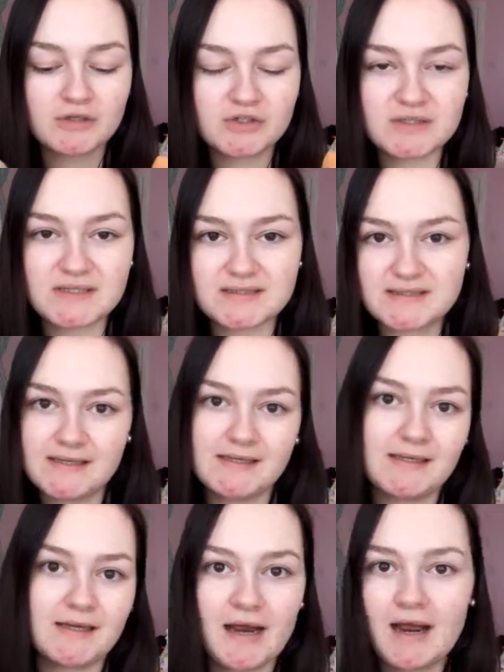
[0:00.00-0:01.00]
just to
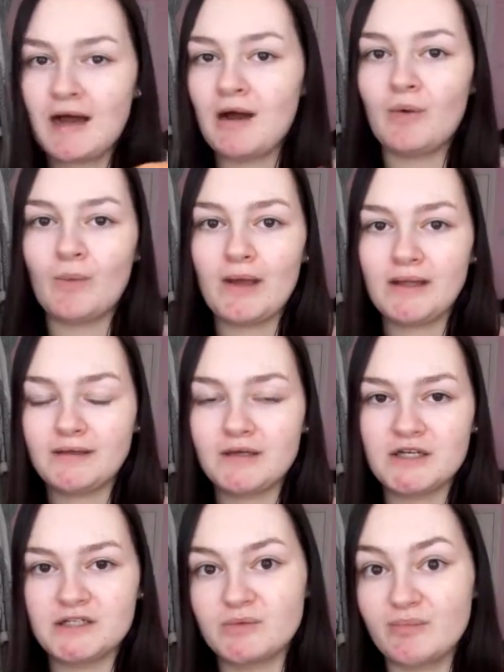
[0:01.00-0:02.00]
see how well
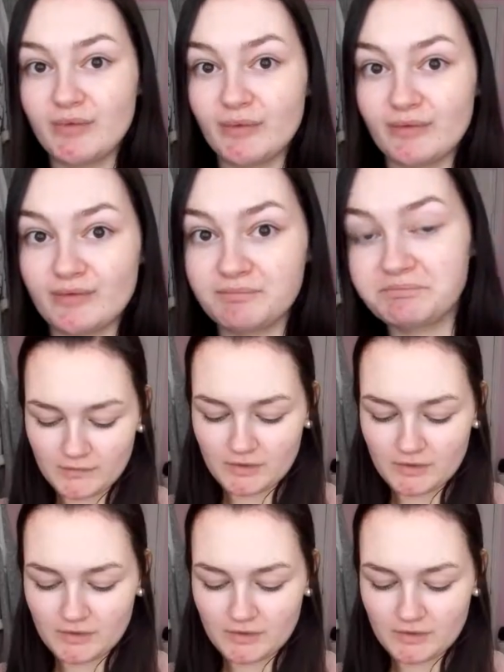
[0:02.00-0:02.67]
it does with both.